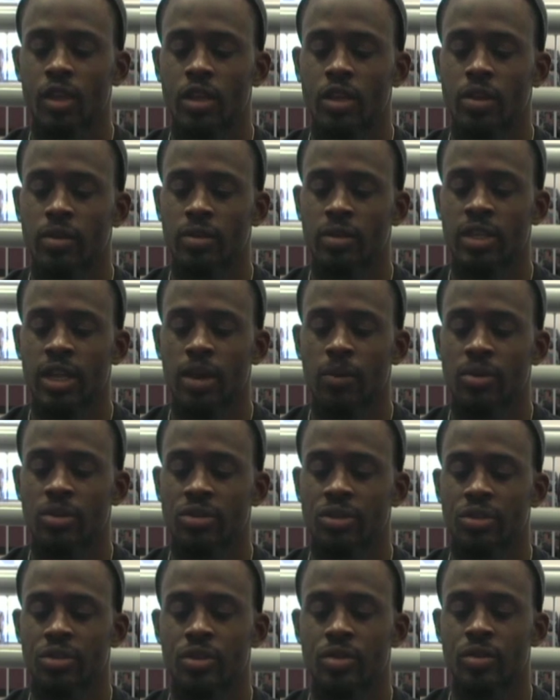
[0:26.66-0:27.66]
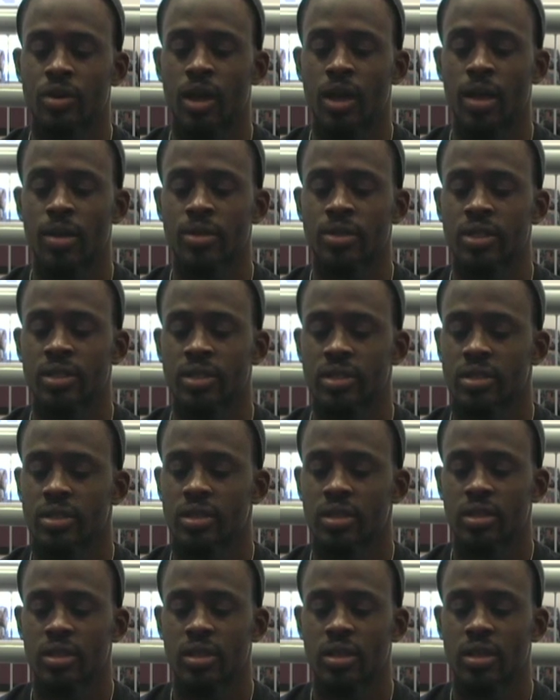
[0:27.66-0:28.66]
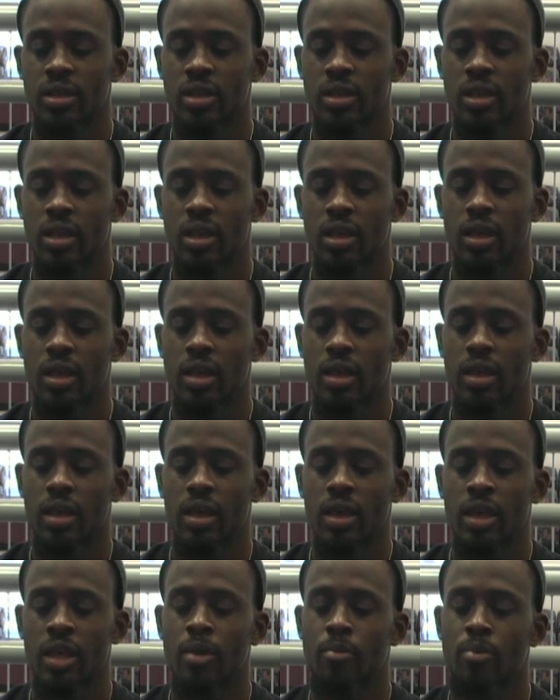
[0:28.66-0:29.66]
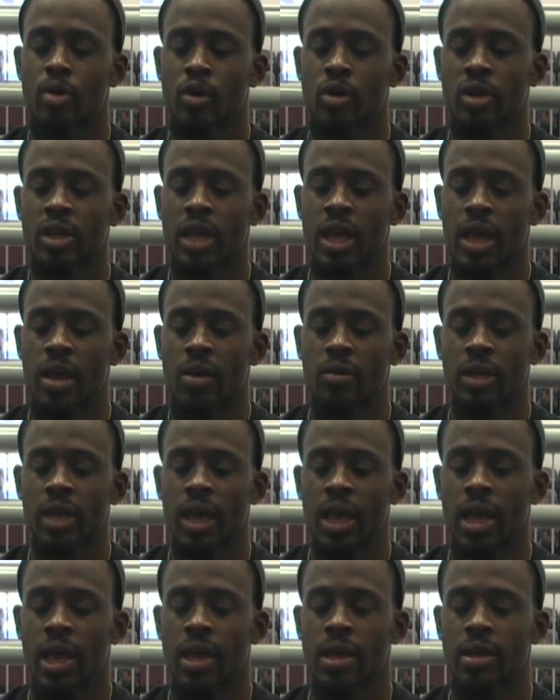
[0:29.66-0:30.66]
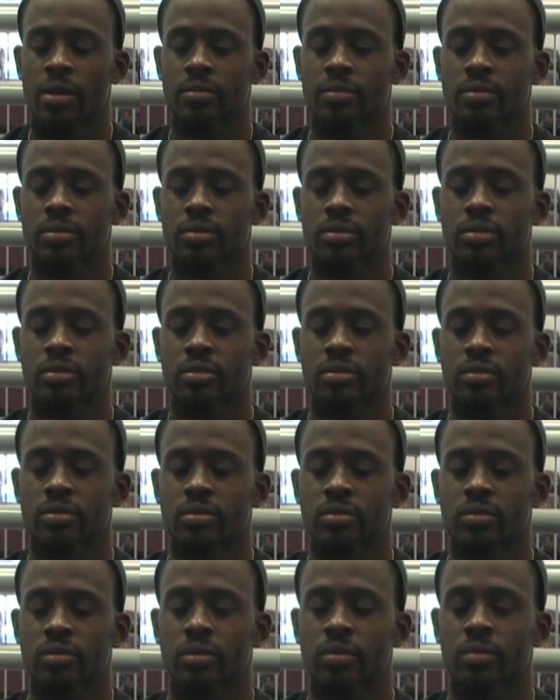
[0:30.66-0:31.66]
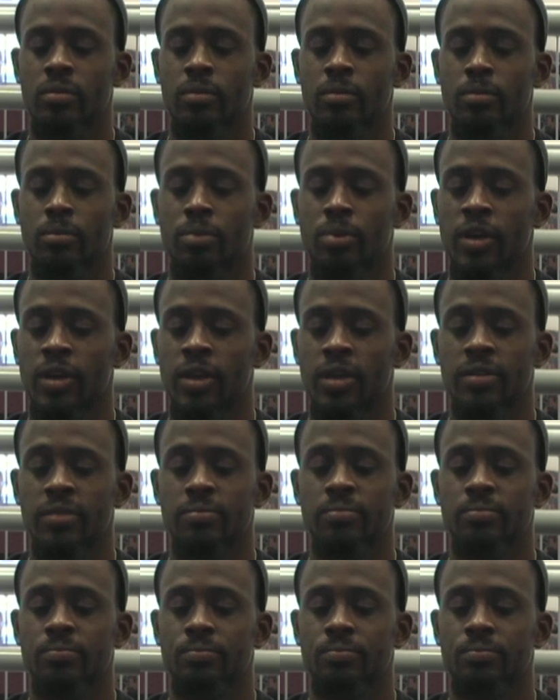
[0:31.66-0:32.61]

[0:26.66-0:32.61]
You know, then I went to a neurologist he broke it down that I had brain